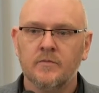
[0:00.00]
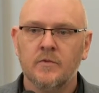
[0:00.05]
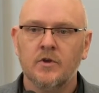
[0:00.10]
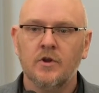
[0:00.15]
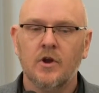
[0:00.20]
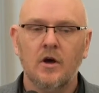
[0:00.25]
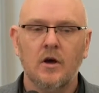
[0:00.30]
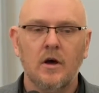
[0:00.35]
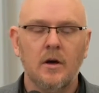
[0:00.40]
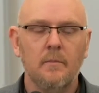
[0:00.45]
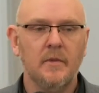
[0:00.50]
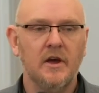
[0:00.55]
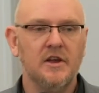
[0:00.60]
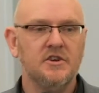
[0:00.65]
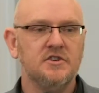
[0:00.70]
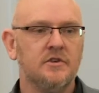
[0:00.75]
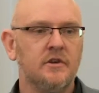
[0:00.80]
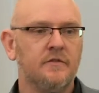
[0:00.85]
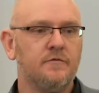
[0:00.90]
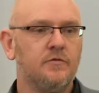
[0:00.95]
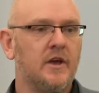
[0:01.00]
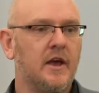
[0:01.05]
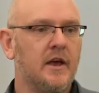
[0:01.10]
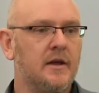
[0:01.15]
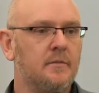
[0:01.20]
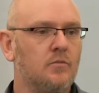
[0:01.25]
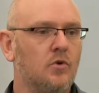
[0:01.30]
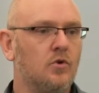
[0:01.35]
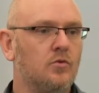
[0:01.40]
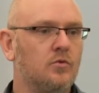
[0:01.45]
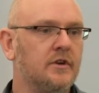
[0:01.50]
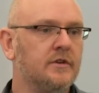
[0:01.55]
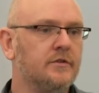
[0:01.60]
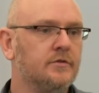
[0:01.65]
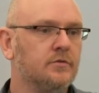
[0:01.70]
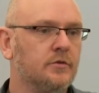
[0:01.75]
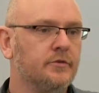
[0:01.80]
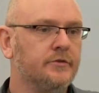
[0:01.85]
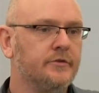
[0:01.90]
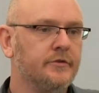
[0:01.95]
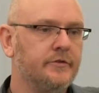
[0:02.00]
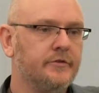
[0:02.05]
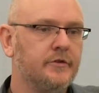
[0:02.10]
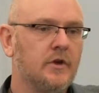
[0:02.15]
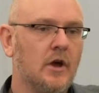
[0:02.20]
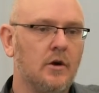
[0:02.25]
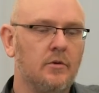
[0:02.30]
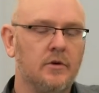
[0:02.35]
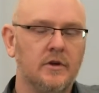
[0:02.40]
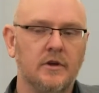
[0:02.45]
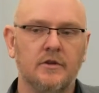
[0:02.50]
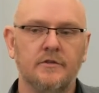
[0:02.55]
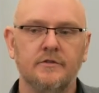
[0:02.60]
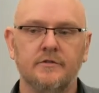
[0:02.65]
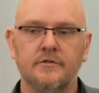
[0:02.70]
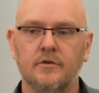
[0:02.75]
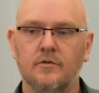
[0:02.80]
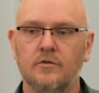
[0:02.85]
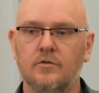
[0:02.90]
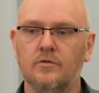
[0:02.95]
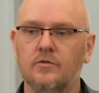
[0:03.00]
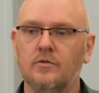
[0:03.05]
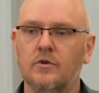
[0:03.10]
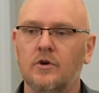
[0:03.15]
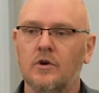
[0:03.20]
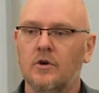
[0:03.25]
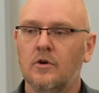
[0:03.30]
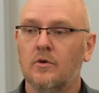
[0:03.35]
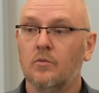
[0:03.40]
You know, imagine if we had more resources going into